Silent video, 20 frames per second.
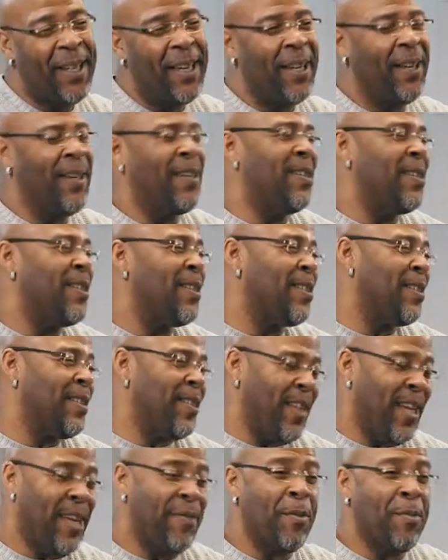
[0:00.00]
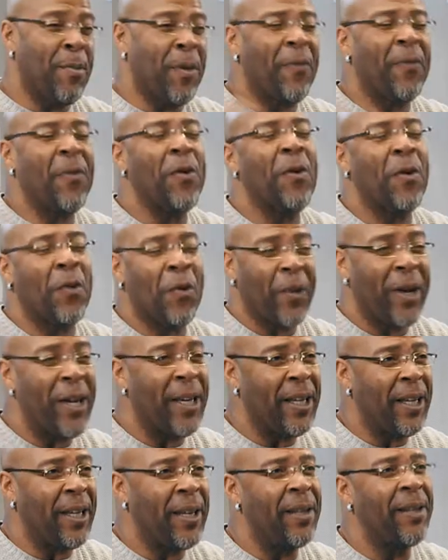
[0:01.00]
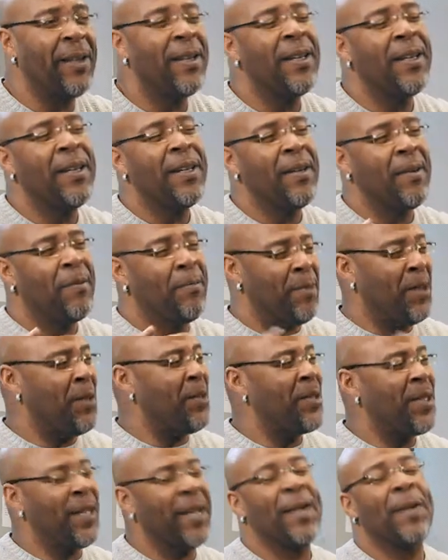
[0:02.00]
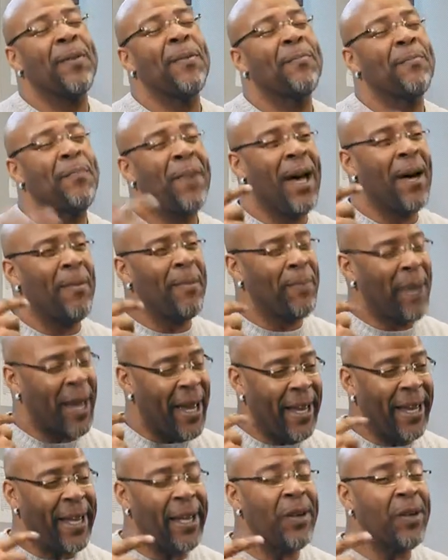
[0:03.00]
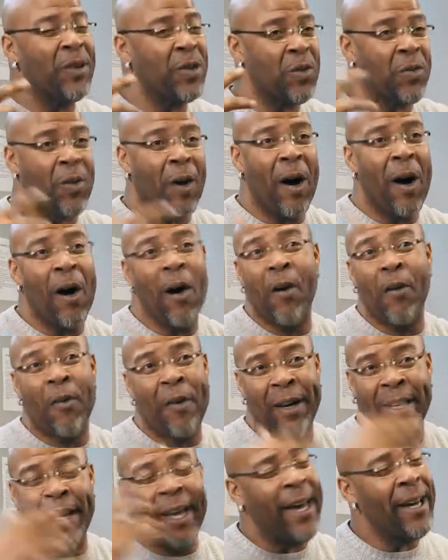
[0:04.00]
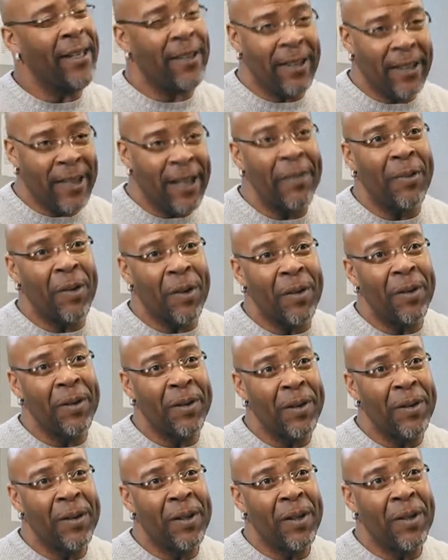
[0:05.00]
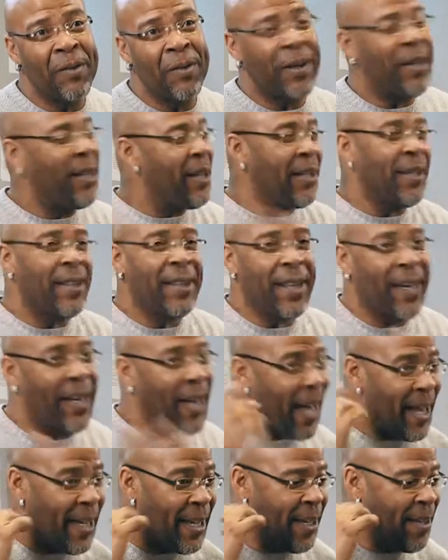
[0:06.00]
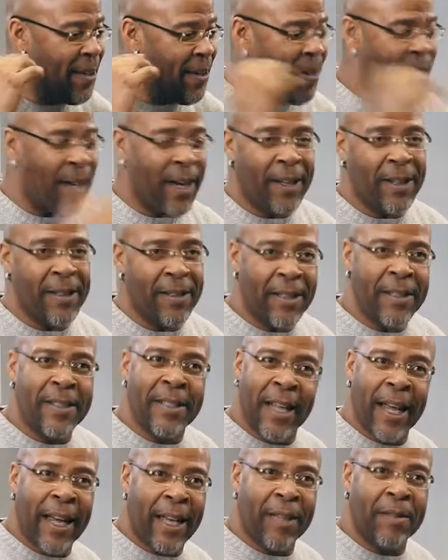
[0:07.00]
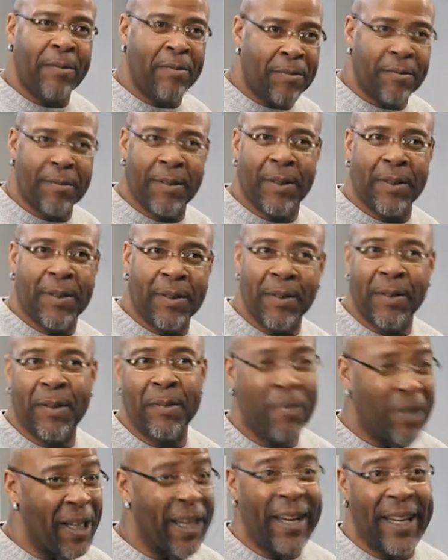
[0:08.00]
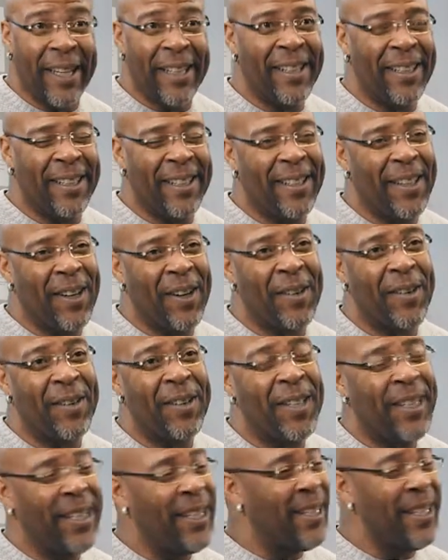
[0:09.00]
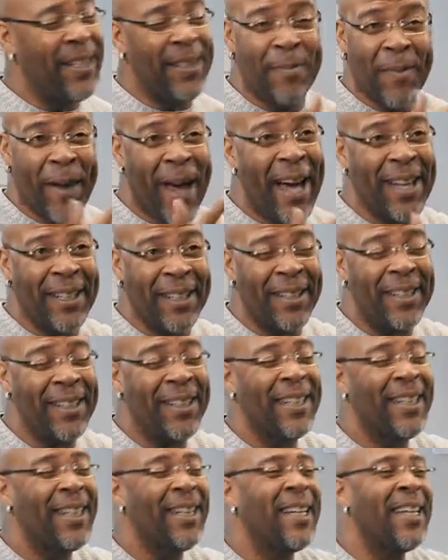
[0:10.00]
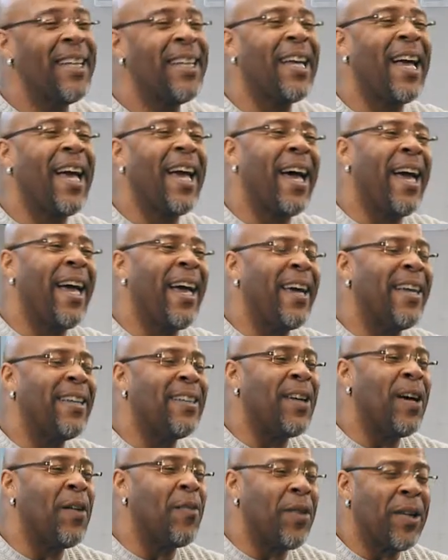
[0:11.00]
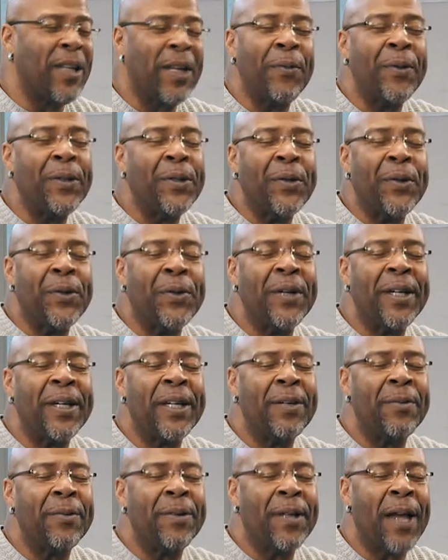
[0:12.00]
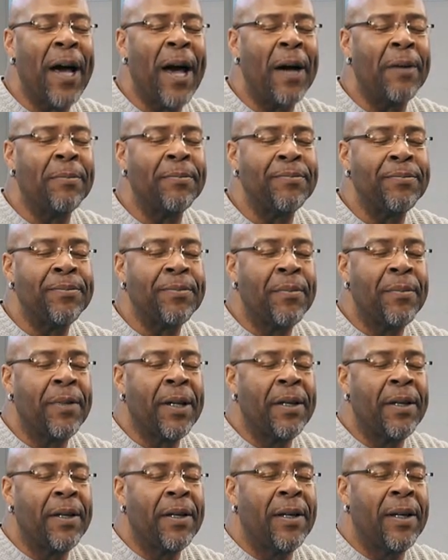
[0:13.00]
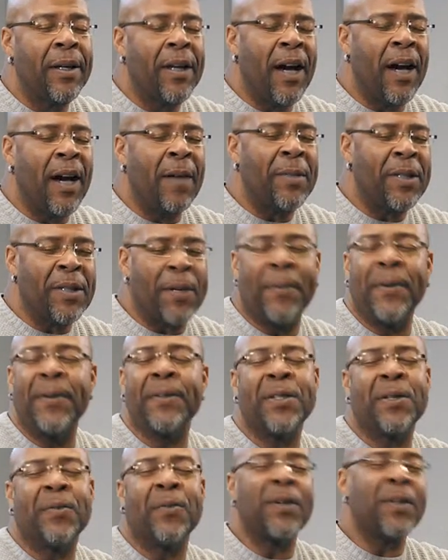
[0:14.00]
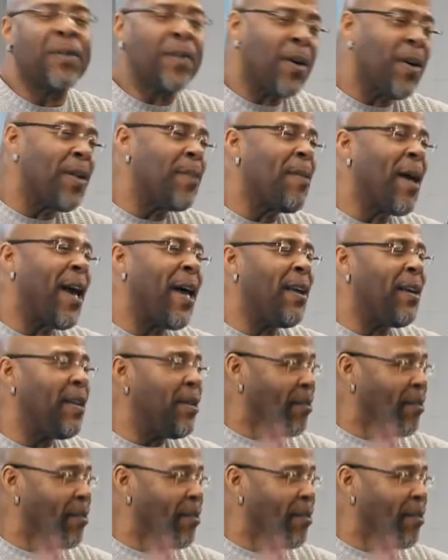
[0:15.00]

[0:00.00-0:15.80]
because even before reading music, my ears were already at a level where anything I hear, I could just like play it, you know, it didn't matter. And what he would do, he would, Mr. Pearson would turn my